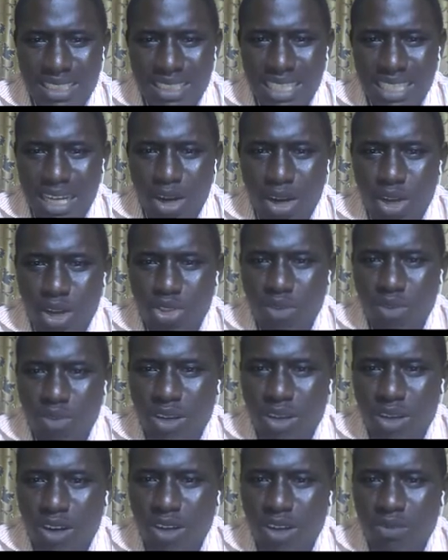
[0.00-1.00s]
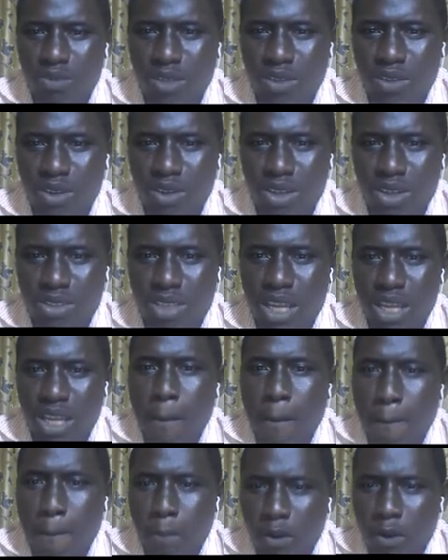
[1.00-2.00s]
are also various
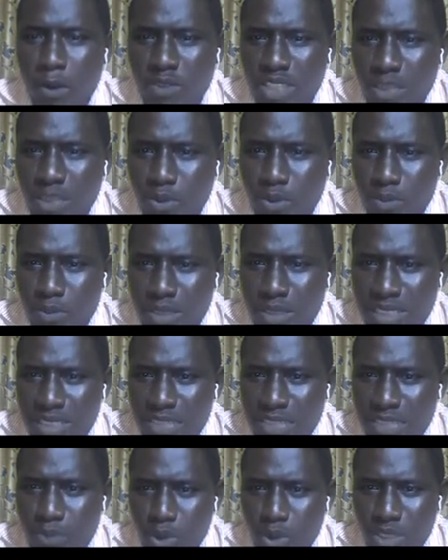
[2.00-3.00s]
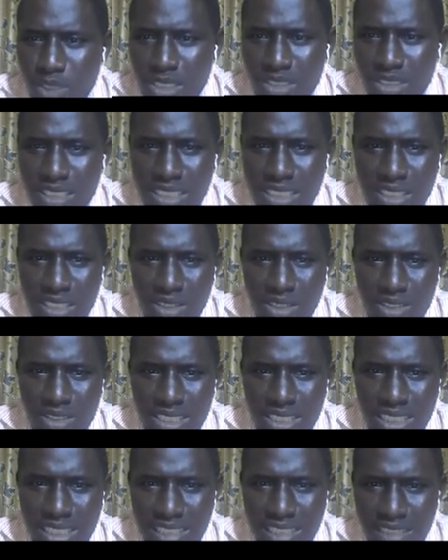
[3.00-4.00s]
profitable business models on
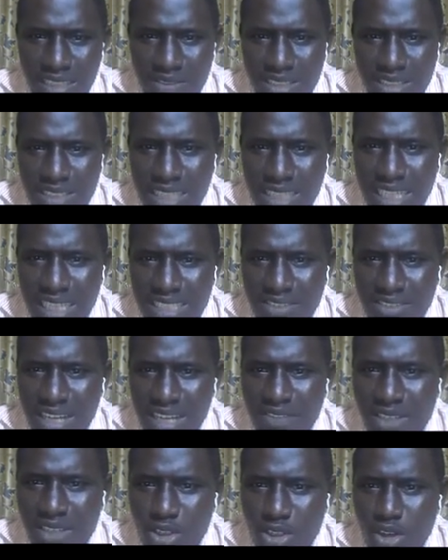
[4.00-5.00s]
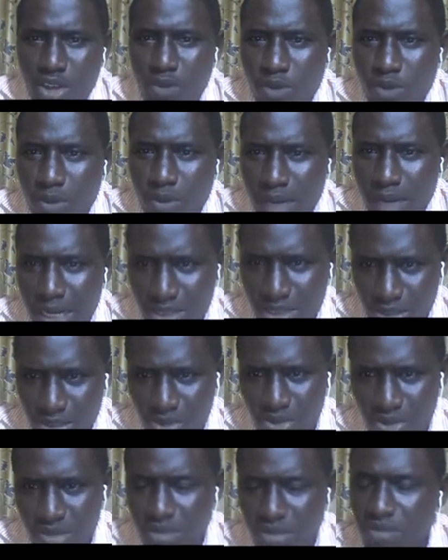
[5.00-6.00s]
digital services that derive income from our
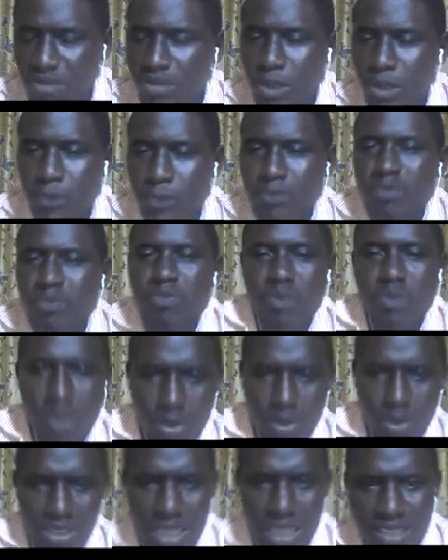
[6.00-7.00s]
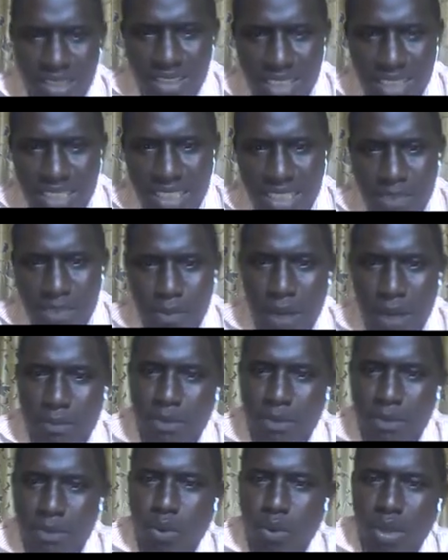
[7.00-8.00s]
countries without creating
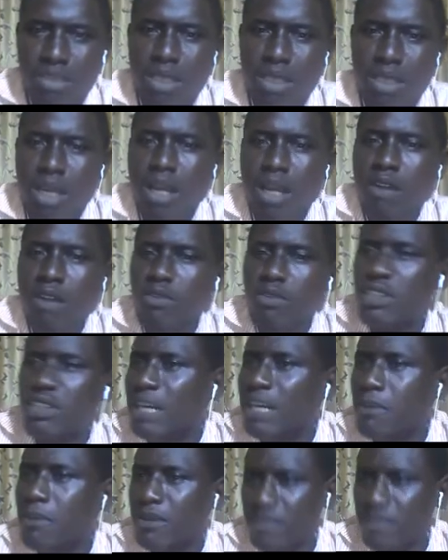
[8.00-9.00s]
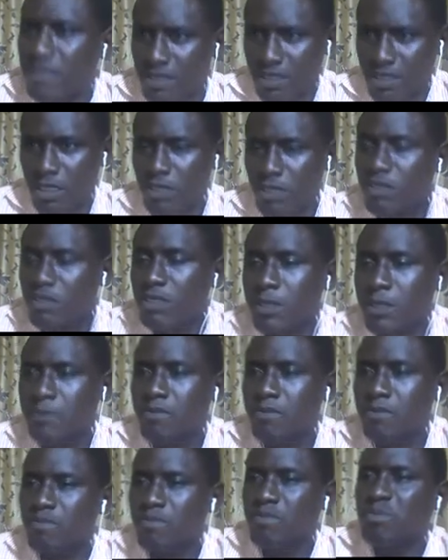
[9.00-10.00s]
palpable physical presence.
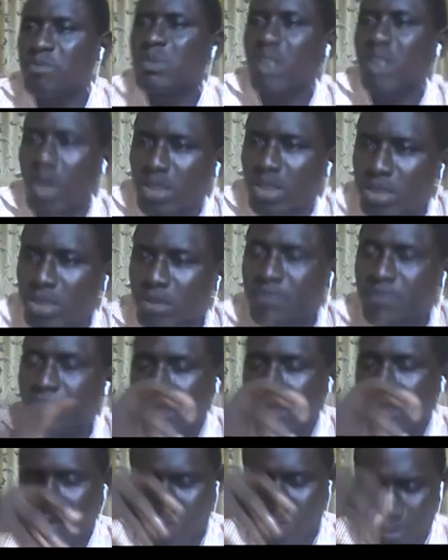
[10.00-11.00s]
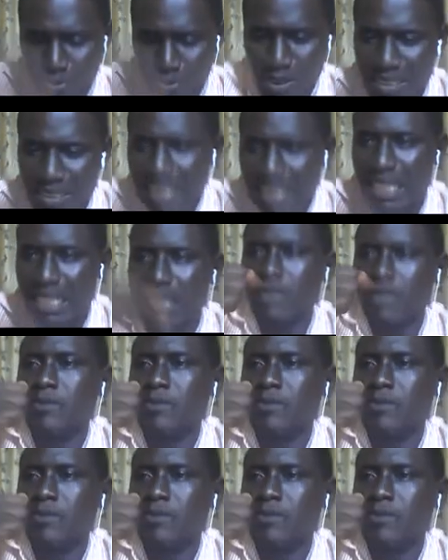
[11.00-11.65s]
Also, presently,